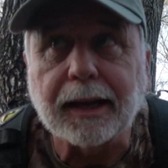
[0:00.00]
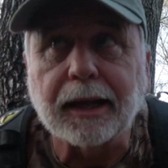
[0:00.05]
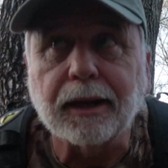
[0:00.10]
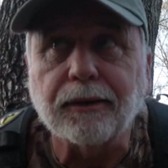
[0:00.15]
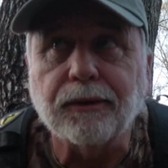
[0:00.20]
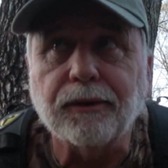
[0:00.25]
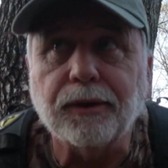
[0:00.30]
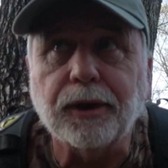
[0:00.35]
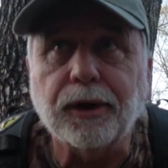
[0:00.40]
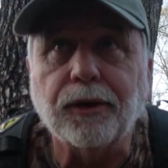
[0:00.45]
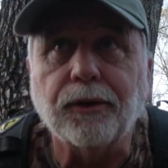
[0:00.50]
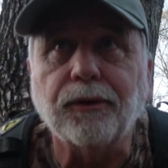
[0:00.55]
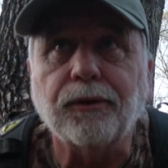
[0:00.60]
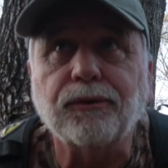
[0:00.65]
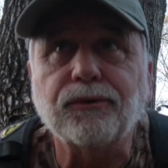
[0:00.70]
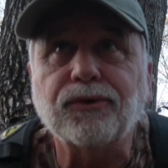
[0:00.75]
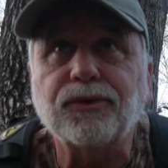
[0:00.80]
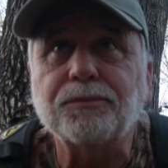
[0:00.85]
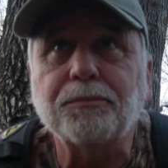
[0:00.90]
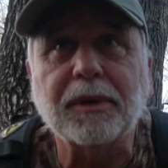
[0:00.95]
I don't
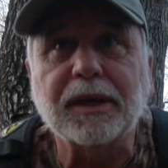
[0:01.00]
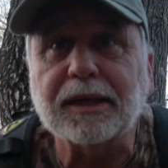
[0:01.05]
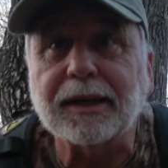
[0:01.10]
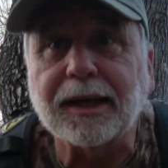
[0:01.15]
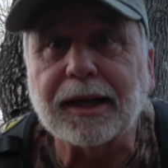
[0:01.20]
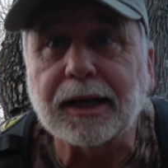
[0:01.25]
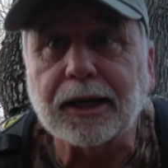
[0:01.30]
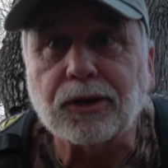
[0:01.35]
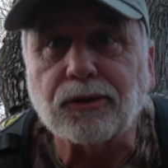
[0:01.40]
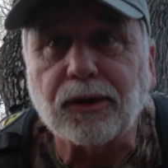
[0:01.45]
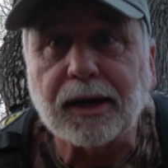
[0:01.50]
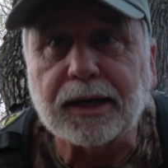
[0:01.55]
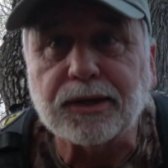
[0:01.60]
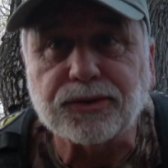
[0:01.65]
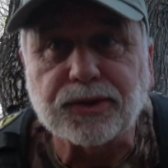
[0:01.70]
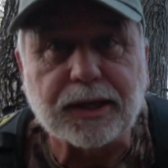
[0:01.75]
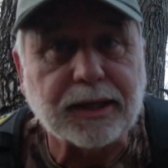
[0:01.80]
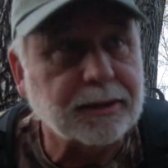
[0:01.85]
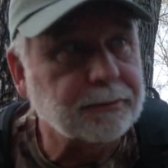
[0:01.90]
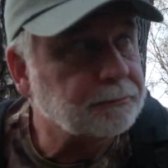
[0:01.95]
know. It's been kind of
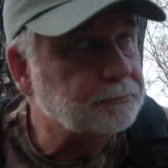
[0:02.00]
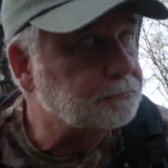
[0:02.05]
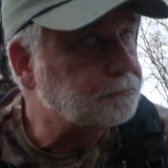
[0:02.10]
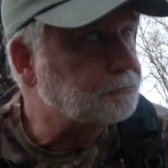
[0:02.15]
crazy.